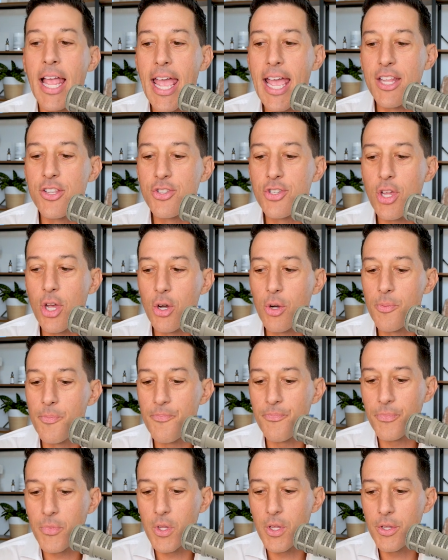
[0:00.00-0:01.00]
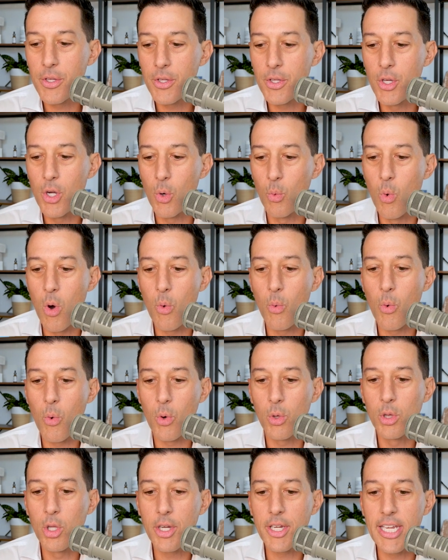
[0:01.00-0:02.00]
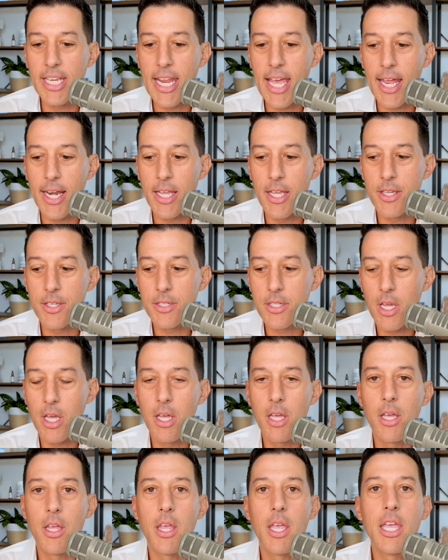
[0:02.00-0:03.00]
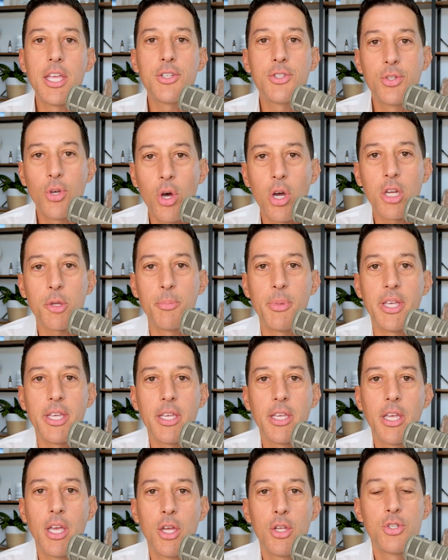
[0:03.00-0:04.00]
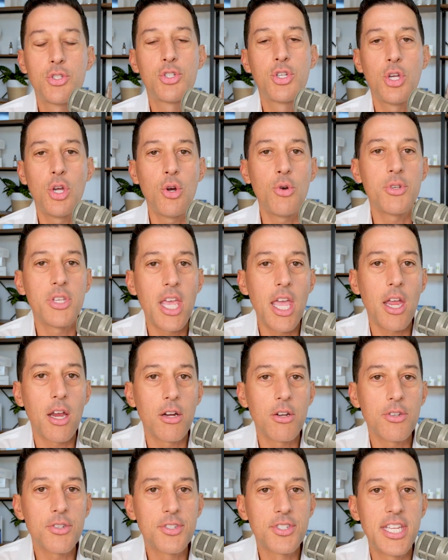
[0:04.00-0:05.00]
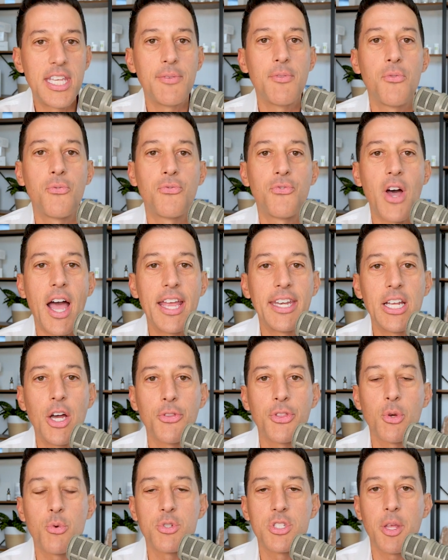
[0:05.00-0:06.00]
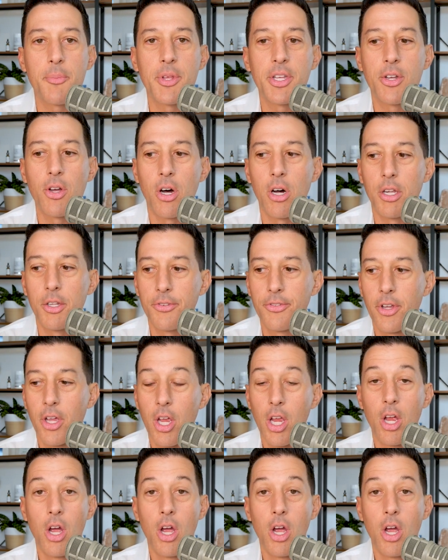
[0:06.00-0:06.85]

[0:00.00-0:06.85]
And so, you know, what we were looking at is it took me 2 years to even find out there was something called